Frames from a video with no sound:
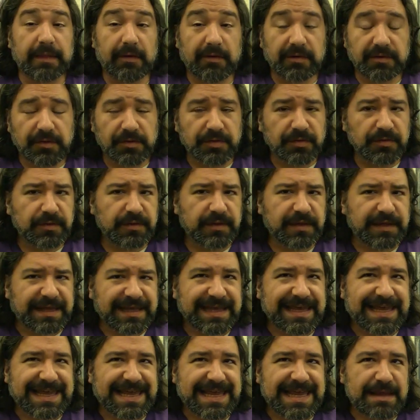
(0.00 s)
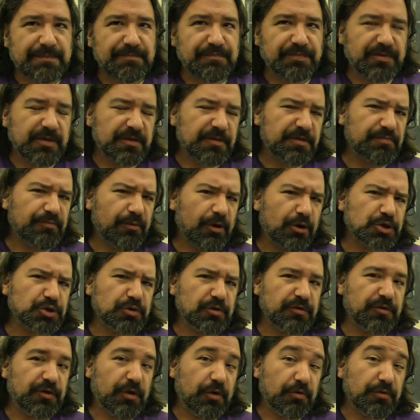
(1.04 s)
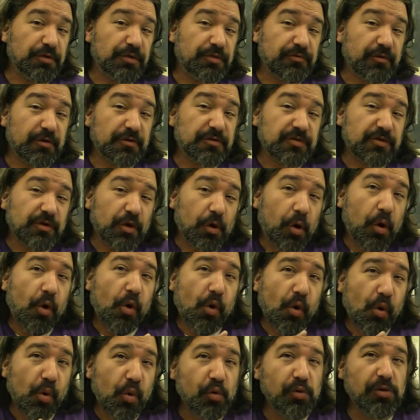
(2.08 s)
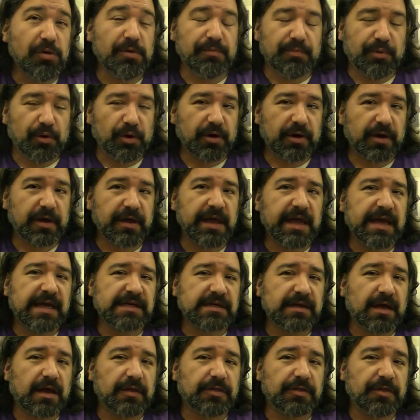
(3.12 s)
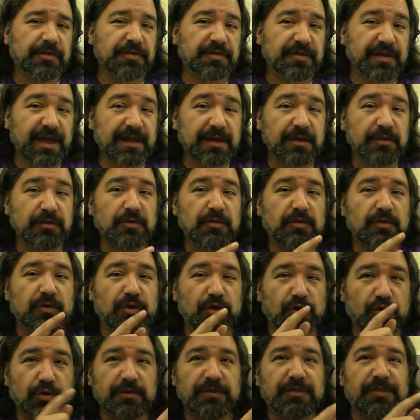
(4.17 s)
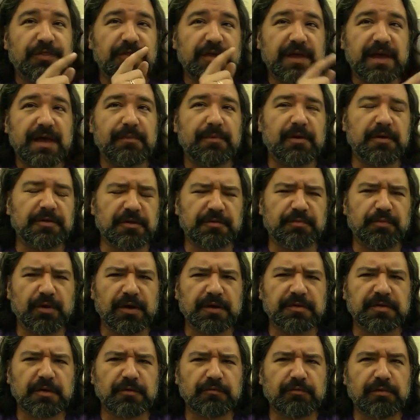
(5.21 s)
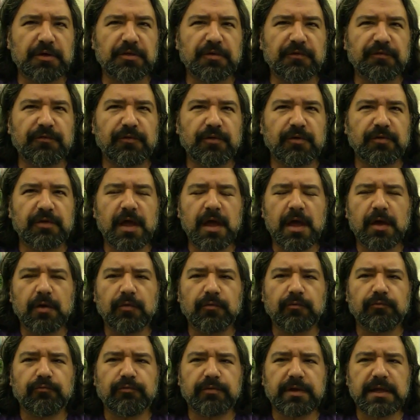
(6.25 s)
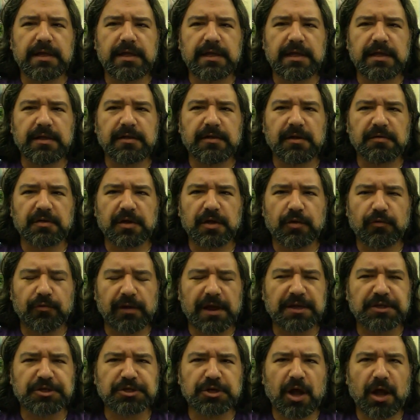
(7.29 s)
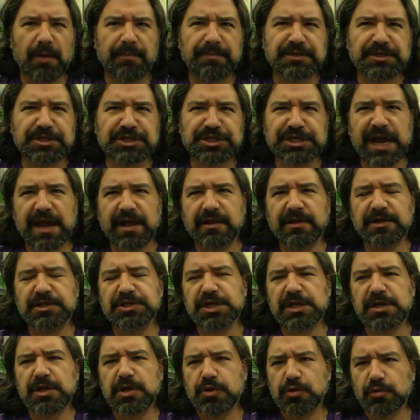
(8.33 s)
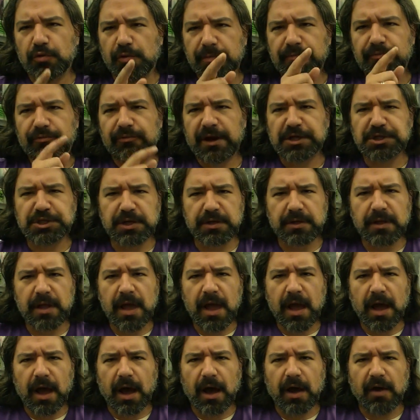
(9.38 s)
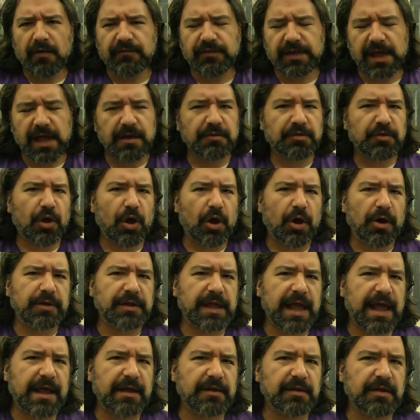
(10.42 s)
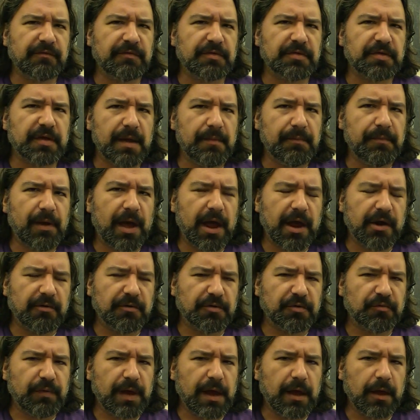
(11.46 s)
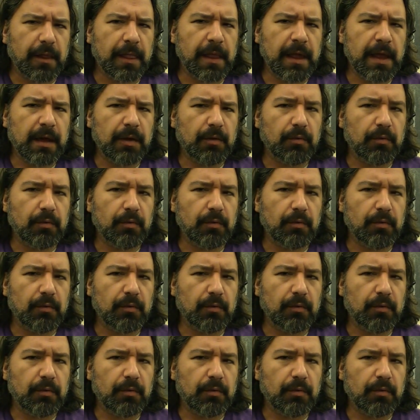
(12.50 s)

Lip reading: Now, he doesn't keep this martial tone throughout the whole book. The second good thing about this book is that Weatherford really does a great job challenging your impression of Genghis Khan and of his empire as well.